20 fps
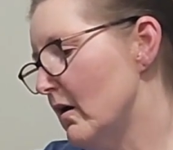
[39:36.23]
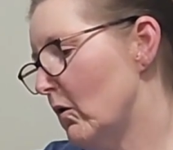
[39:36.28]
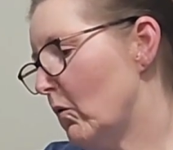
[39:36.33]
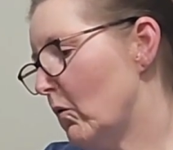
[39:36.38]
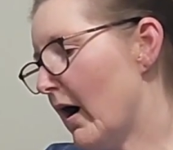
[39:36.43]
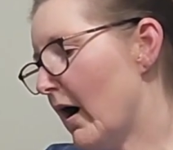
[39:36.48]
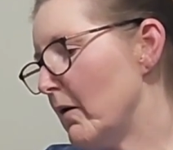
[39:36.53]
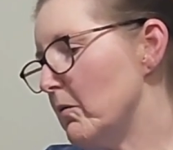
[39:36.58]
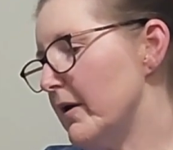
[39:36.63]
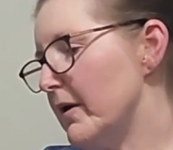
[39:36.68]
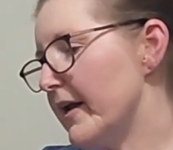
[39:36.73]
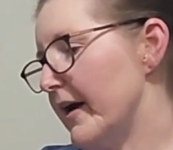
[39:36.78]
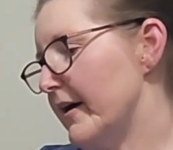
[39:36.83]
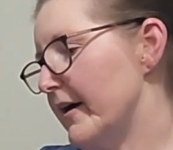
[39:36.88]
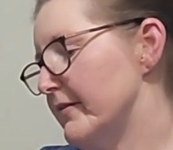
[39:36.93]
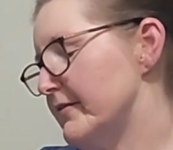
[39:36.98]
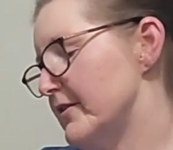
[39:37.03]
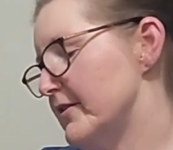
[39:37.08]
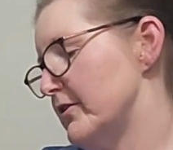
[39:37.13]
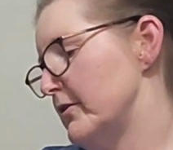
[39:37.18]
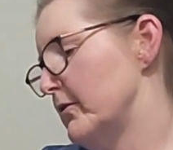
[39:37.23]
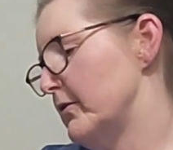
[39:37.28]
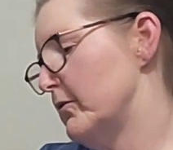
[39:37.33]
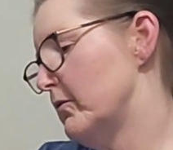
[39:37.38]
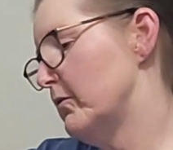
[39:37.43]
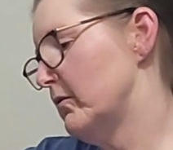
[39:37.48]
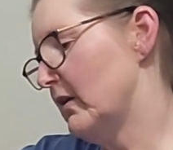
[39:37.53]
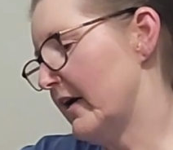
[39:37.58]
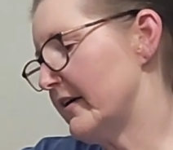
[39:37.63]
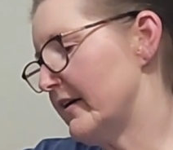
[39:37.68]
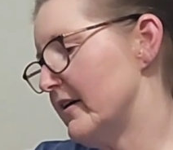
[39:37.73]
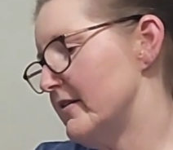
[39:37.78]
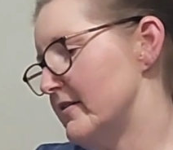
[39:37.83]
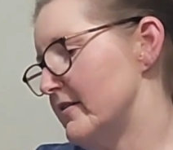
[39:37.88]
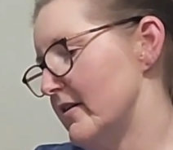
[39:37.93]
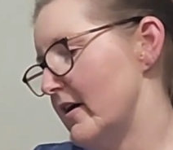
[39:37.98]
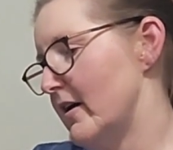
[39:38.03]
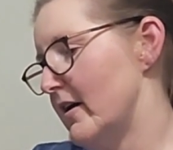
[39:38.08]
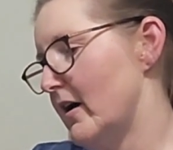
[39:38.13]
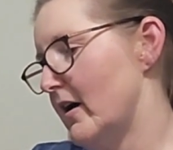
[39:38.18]
Well, I would have to, like I
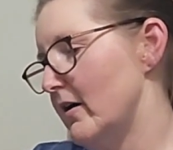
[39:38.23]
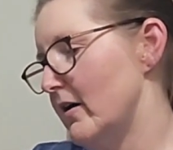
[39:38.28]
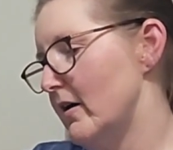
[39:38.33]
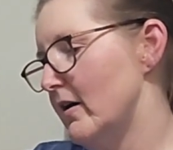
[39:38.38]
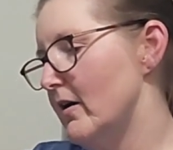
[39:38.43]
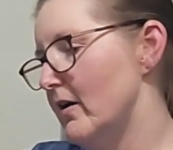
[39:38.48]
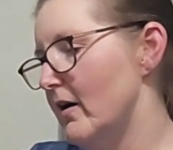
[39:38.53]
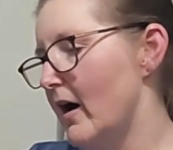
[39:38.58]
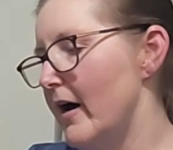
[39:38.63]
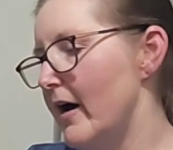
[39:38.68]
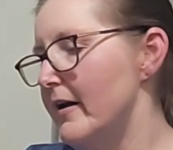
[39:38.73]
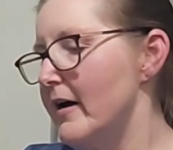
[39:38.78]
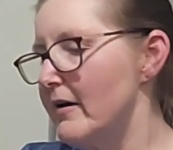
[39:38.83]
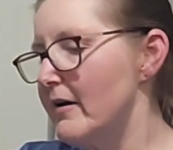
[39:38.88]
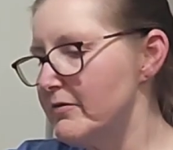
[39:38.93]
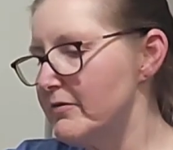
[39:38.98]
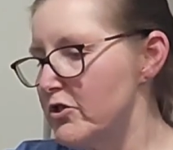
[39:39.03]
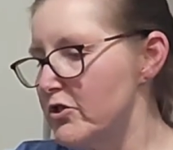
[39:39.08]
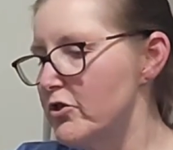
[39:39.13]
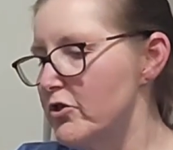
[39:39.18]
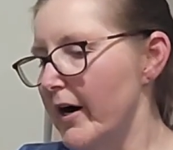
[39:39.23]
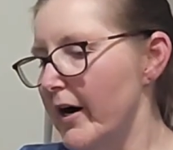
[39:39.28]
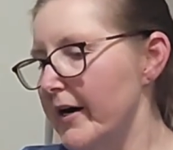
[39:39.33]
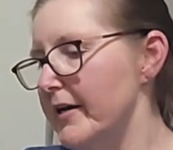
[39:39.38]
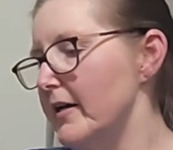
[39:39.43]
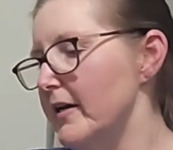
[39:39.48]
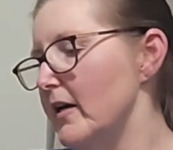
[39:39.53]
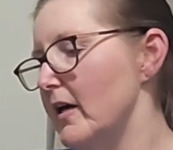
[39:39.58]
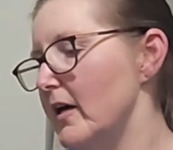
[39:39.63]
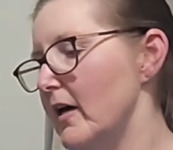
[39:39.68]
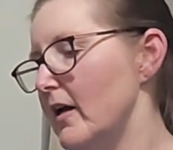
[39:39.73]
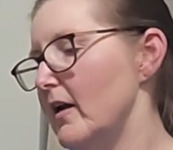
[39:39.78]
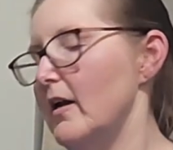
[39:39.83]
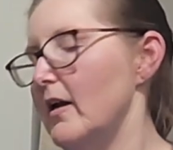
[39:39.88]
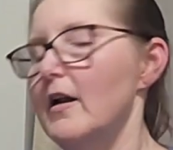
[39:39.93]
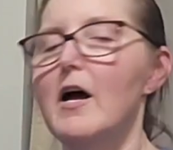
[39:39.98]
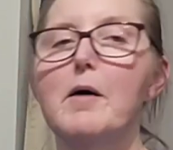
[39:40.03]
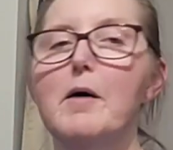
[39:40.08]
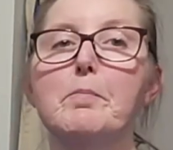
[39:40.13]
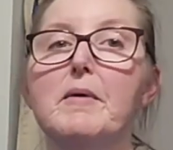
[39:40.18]
said, I'd have to try it again
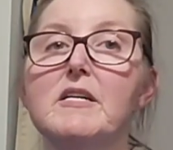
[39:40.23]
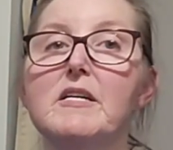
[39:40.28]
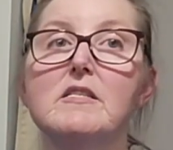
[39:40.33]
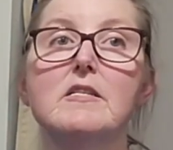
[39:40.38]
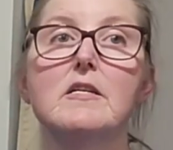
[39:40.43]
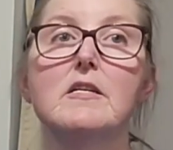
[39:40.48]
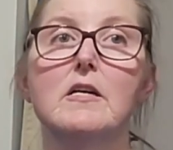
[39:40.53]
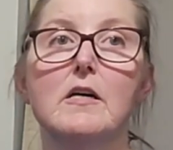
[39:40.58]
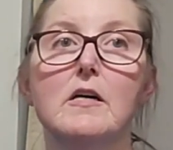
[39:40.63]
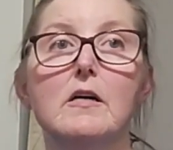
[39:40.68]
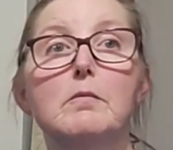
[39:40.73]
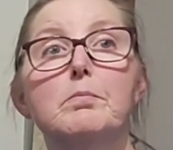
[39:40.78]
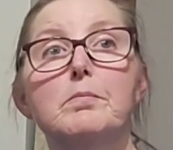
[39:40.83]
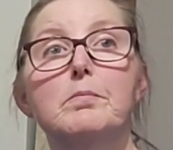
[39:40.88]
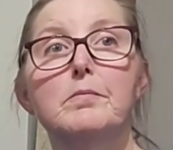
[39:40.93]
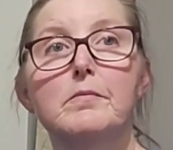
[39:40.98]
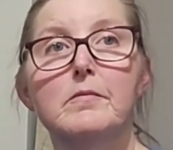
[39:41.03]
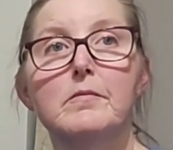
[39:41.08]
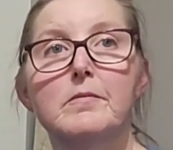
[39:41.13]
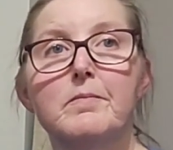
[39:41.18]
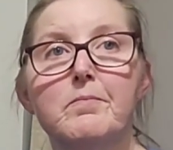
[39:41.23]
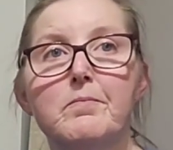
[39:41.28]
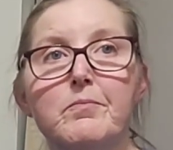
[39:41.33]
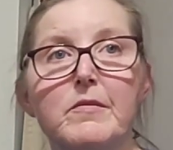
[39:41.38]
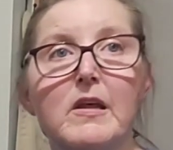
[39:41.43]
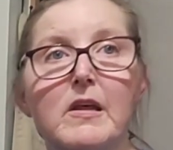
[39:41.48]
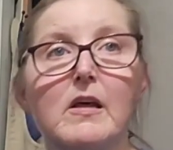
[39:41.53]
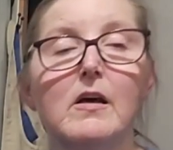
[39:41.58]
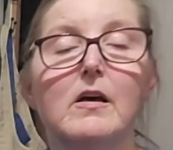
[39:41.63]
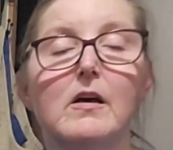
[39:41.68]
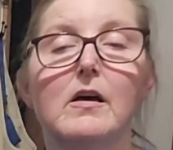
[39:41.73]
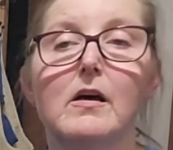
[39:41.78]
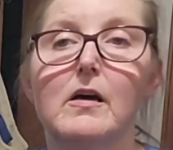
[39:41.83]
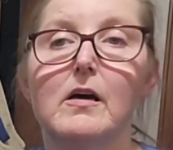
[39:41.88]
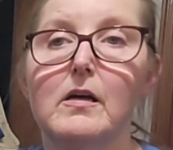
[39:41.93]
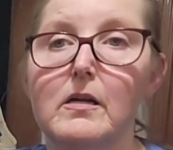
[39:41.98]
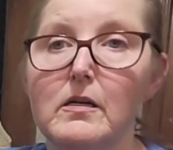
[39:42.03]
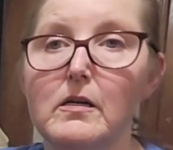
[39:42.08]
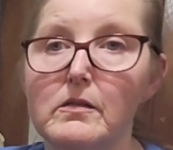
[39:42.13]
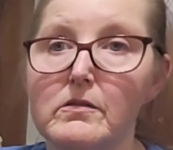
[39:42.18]
and not mess it up
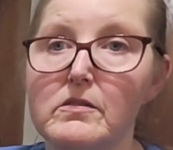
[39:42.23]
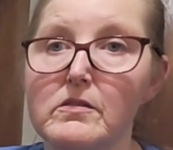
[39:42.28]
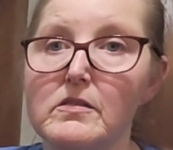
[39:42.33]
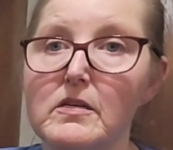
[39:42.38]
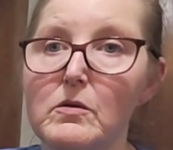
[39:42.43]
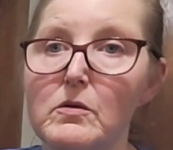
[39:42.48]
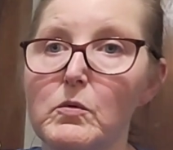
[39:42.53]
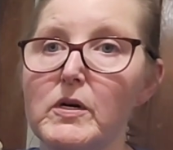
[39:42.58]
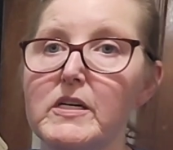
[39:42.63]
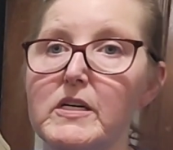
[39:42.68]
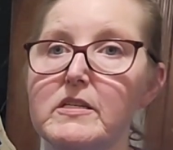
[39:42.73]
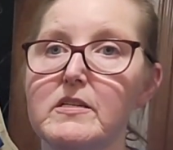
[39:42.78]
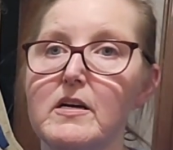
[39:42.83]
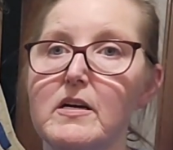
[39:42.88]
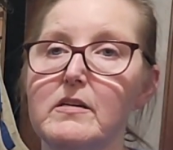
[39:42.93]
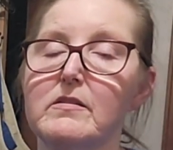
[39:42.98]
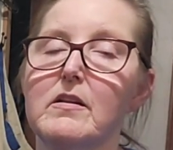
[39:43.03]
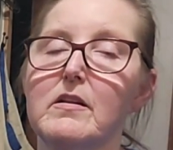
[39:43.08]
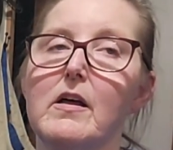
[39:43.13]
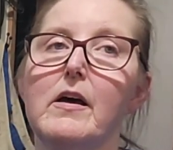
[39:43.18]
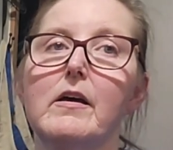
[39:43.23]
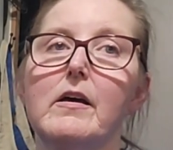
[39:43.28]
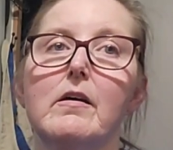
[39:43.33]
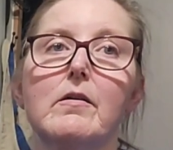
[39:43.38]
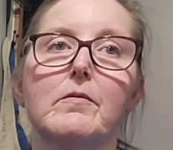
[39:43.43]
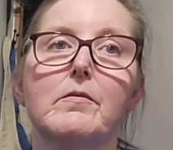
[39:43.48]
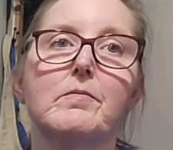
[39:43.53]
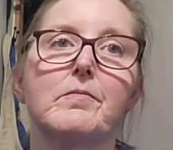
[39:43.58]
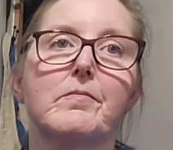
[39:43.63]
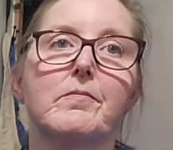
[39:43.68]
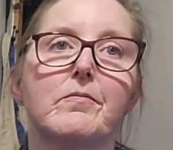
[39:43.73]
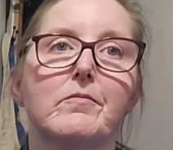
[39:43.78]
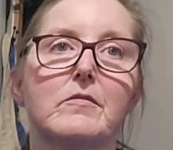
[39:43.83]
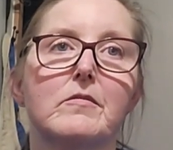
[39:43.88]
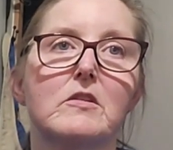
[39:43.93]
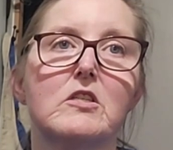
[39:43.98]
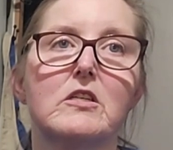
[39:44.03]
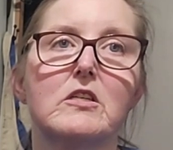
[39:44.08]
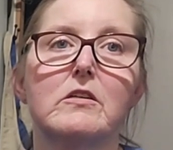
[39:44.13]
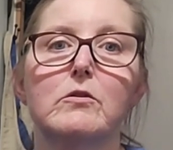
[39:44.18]
and see what it tastes like
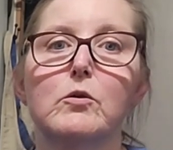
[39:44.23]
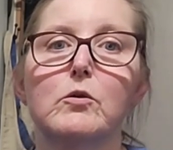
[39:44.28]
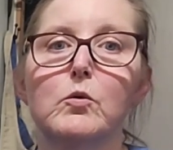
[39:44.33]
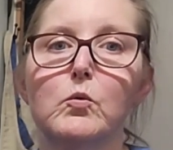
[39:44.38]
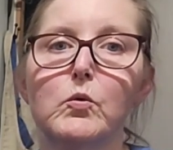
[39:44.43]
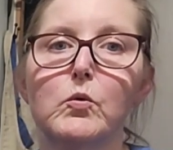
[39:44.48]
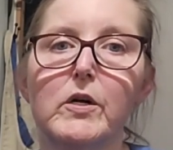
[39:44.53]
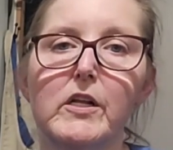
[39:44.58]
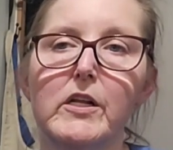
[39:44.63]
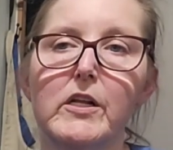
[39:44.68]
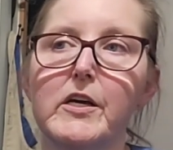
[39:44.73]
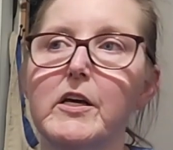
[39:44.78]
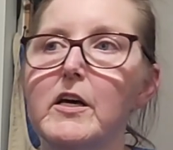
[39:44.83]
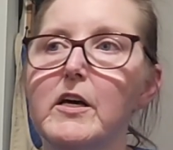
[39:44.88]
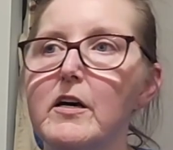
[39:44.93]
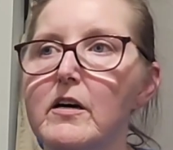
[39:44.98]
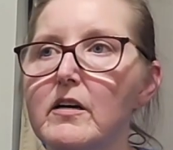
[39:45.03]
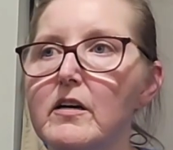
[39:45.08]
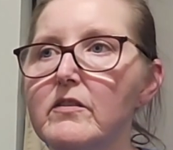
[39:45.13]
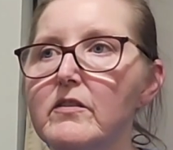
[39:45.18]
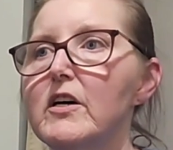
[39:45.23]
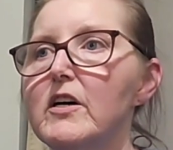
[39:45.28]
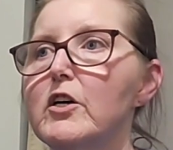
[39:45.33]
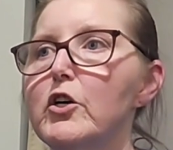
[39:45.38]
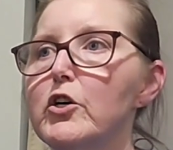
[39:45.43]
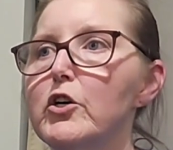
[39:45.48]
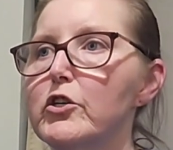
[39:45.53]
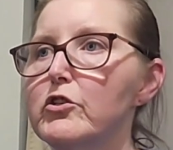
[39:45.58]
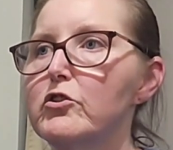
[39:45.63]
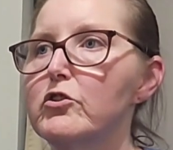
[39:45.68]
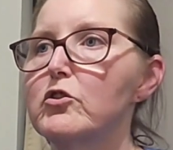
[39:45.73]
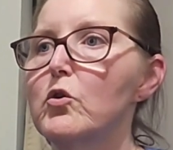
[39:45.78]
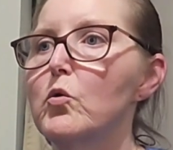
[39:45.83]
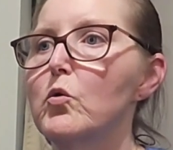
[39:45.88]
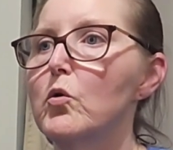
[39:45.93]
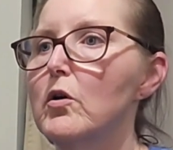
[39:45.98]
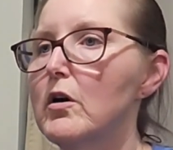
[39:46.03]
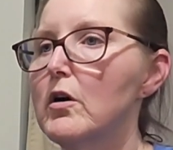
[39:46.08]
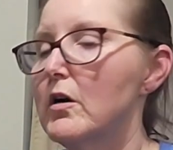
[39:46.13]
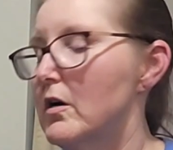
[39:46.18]
to really give a good
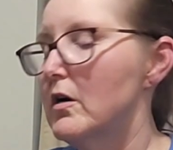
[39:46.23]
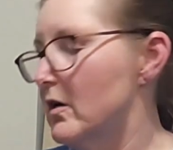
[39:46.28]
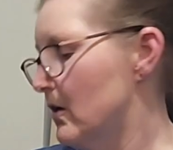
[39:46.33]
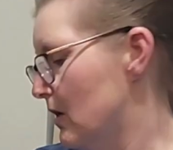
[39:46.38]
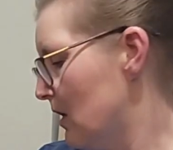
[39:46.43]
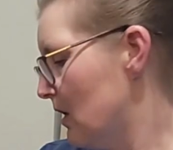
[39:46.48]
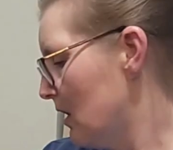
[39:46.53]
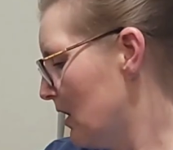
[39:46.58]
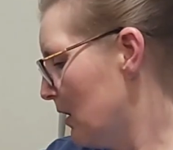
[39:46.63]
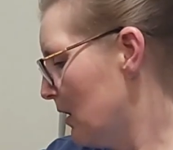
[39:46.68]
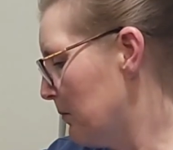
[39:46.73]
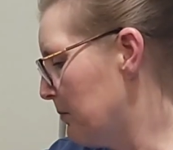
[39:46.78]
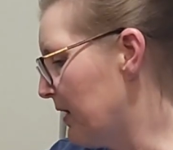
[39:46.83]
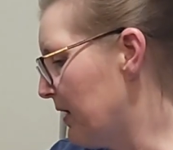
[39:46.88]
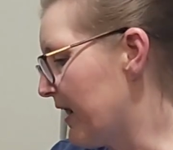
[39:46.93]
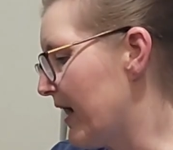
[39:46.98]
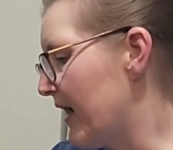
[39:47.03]
score. But